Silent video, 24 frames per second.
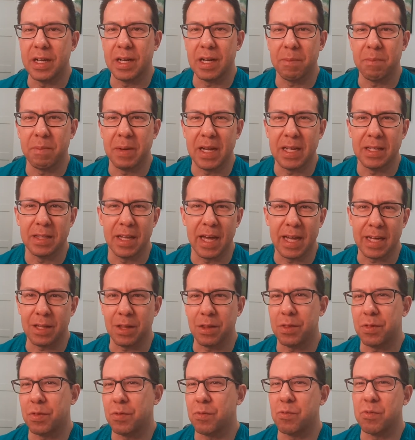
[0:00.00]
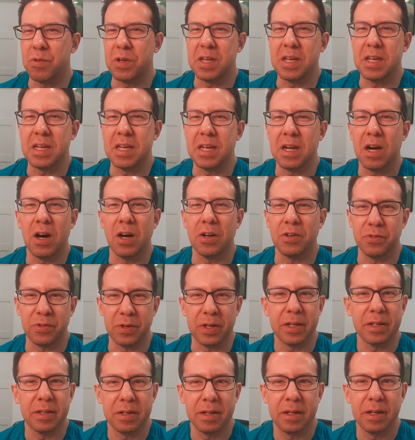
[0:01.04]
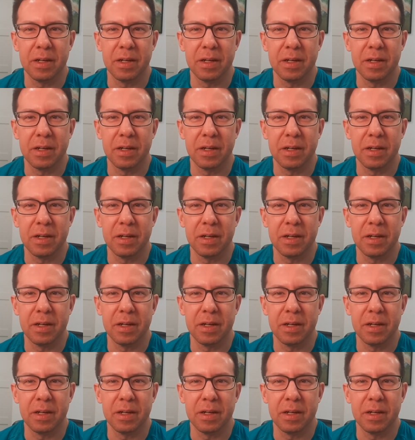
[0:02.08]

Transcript: and it made like 300.